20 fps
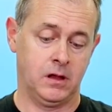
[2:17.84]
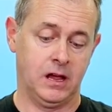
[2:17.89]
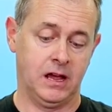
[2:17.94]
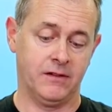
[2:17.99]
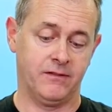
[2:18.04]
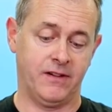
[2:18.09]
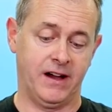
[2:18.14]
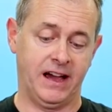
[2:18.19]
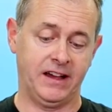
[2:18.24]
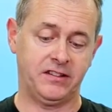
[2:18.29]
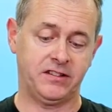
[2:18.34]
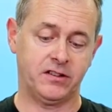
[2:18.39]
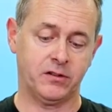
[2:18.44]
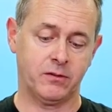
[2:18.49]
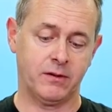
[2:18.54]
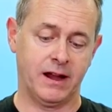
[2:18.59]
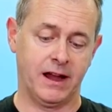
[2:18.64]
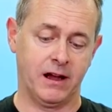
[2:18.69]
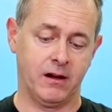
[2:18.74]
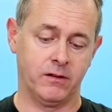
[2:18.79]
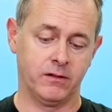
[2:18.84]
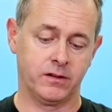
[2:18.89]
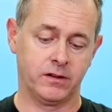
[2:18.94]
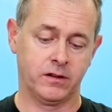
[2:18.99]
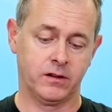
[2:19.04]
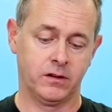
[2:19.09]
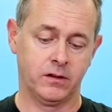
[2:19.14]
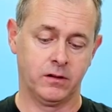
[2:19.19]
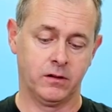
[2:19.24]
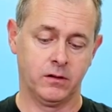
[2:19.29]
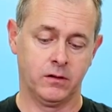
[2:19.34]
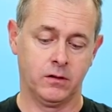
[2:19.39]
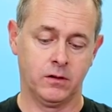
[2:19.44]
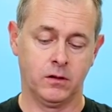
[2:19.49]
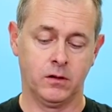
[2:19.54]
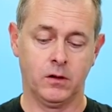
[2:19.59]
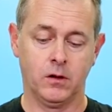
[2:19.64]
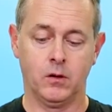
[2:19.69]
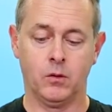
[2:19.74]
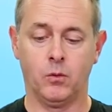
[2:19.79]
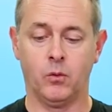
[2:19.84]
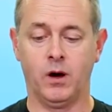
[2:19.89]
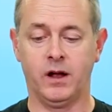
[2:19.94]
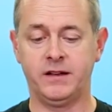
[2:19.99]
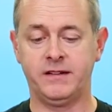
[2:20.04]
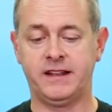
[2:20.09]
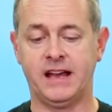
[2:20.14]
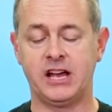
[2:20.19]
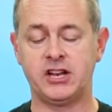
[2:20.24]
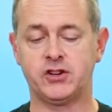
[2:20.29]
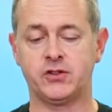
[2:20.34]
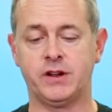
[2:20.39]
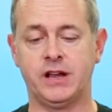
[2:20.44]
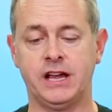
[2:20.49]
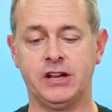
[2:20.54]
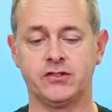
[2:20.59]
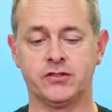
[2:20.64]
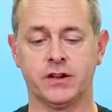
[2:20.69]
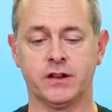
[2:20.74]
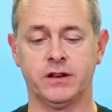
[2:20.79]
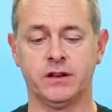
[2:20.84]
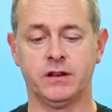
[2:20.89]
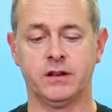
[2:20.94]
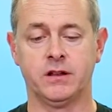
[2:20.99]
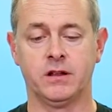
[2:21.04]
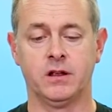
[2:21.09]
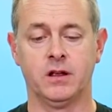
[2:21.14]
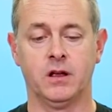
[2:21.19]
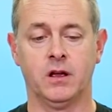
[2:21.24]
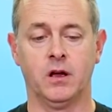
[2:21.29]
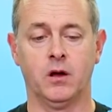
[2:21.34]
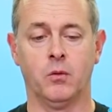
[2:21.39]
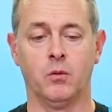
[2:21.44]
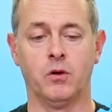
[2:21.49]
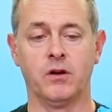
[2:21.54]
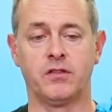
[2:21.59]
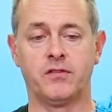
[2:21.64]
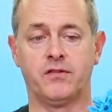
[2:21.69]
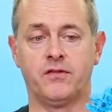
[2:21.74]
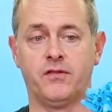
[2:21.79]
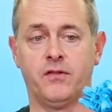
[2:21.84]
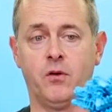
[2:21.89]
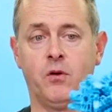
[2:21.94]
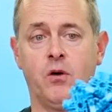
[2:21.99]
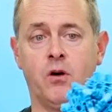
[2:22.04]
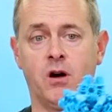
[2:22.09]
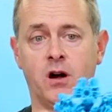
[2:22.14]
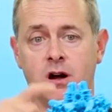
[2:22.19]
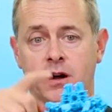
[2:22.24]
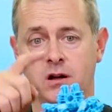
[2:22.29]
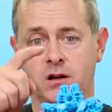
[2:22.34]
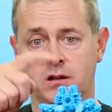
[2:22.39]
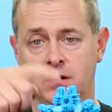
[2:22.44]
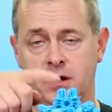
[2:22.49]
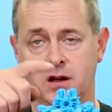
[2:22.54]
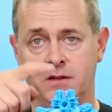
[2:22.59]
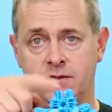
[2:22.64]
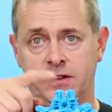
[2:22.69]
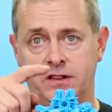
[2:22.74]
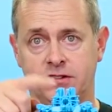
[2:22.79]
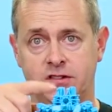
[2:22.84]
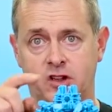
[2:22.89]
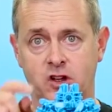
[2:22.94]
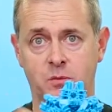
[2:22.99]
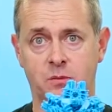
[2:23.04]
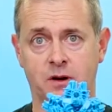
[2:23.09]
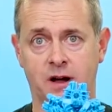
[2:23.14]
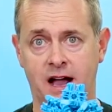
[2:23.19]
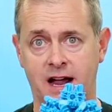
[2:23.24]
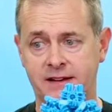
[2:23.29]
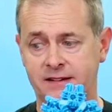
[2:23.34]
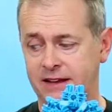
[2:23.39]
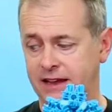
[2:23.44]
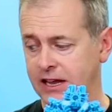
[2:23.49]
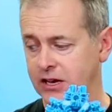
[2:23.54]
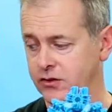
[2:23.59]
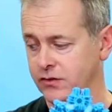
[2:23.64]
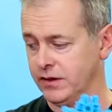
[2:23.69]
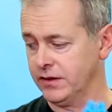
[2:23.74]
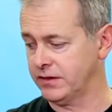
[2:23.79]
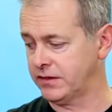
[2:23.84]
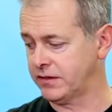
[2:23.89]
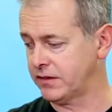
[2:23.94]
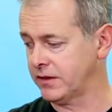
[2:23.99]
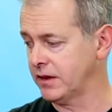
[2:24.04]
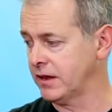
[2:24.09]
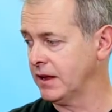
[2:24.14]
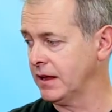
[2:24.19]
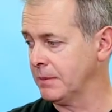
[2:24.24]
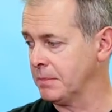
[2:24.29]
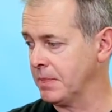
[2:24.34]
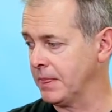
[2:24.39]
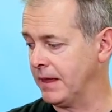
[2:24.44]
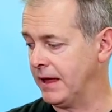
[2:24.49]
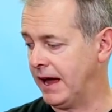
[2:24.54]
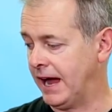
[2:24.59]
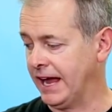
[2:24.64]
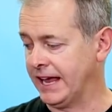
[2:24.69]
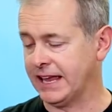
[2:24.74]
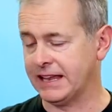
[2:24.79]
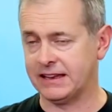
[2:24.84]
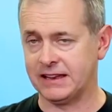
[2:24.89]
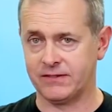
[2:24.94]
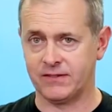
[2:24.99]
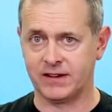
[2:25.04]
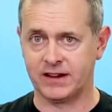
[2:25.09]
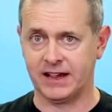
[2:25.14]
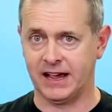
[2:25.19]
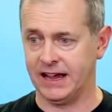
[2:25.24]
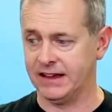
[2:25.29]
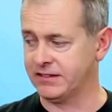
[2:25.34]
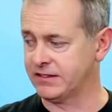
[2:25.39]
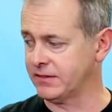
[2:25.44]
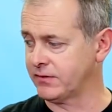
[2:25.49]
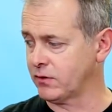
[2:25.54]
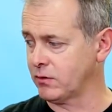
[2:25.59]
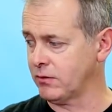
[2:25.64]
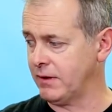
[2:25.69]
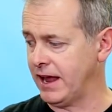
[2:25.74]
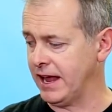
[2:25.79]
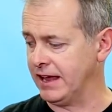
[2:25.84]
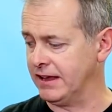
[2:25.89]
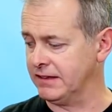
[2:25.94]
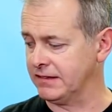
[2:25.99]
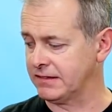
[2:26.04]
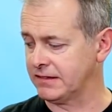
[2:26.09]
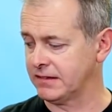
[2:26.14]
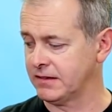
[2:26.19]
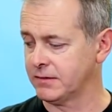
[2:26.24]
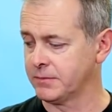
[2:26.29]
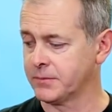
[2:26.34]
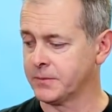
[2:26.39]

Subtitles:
If I surround one tetrahedron with 4 of these cubooctahedrons, I get different kinds of arrays.